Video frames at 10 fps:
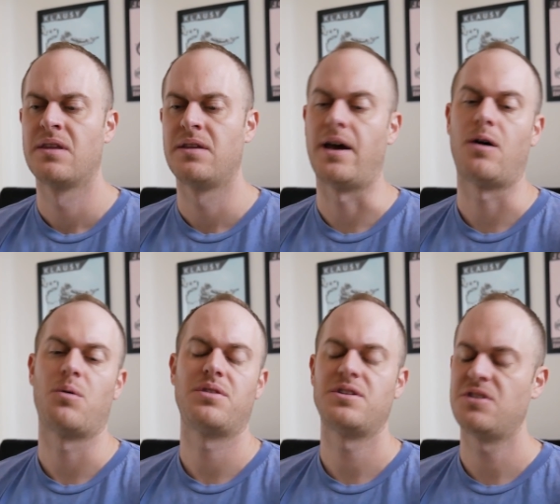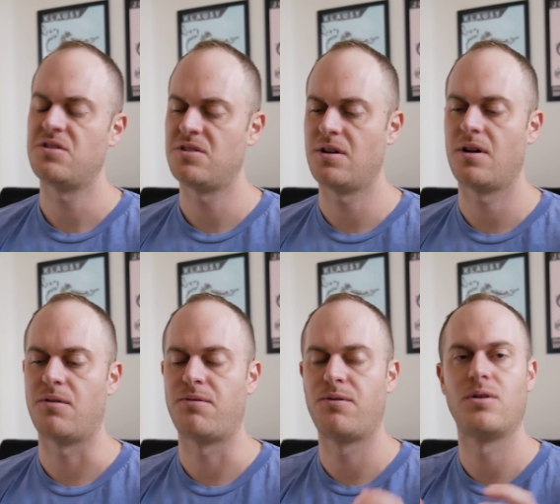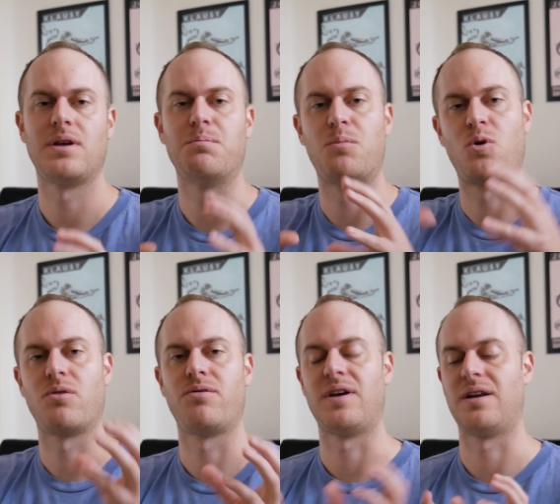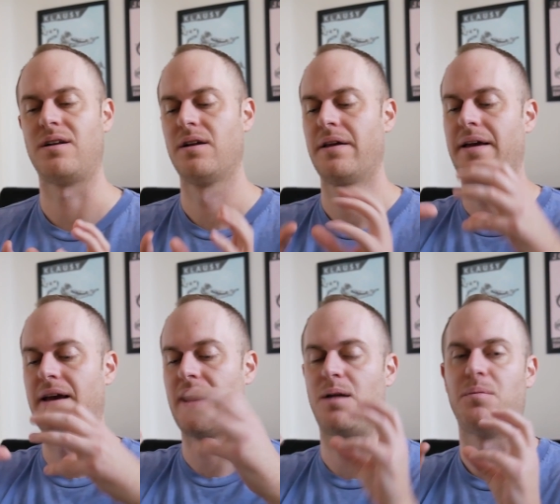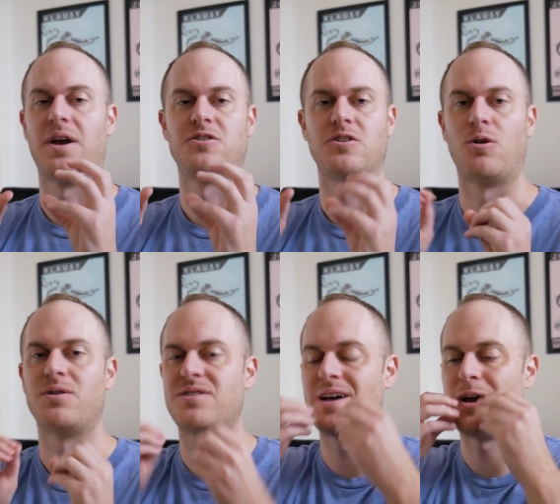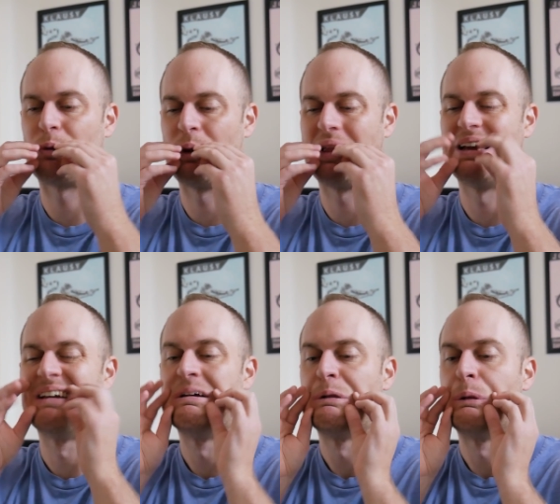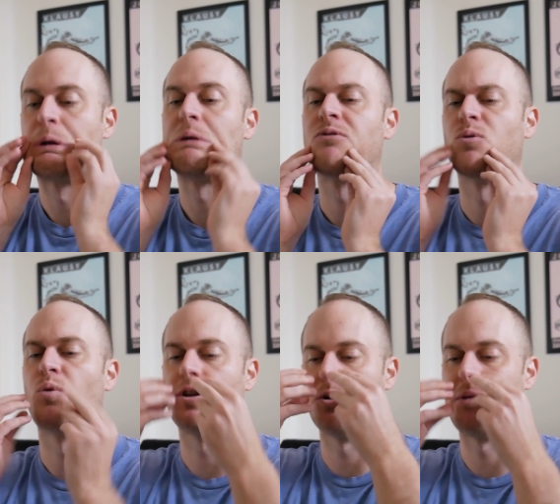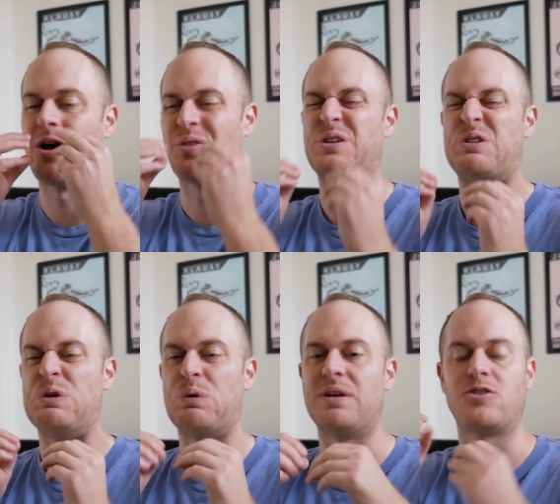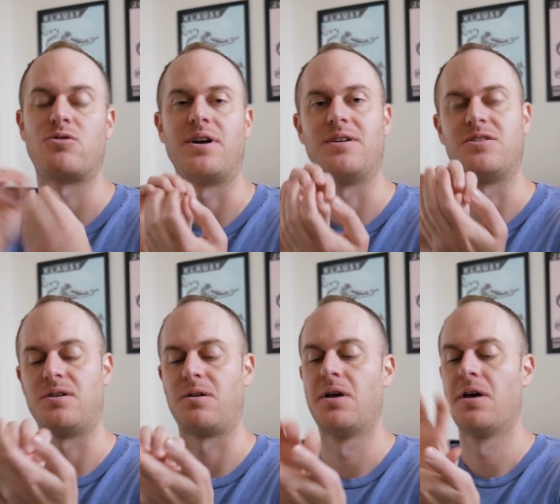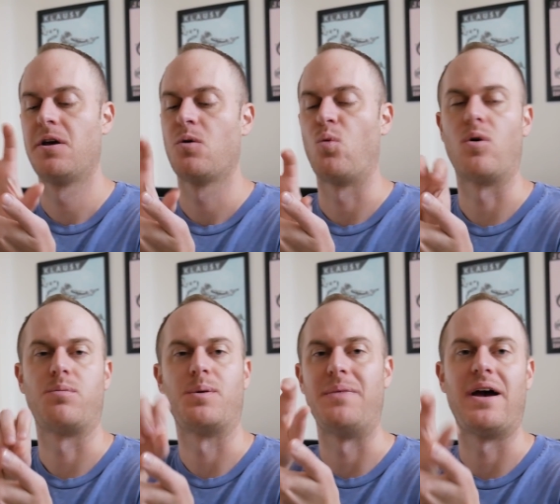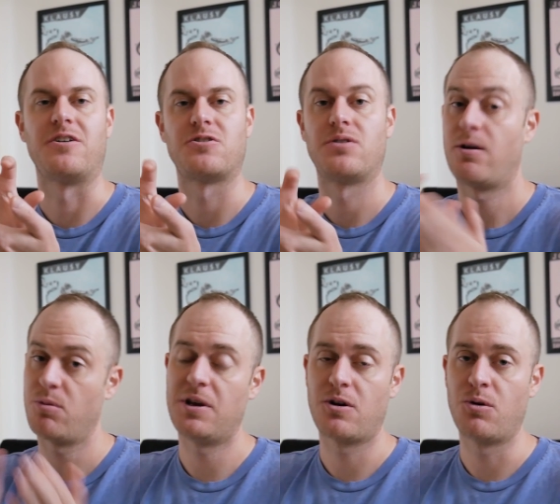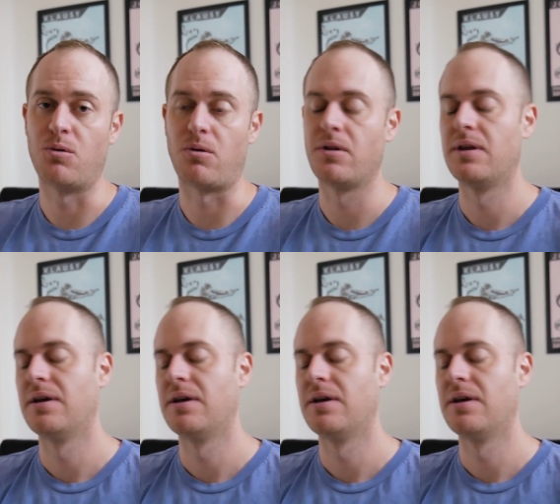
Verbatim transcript: Now, this isn't a fully morphing animation, you know, it's not really looking for what your mouth is doing and trying to warp a mesh. That would be cool.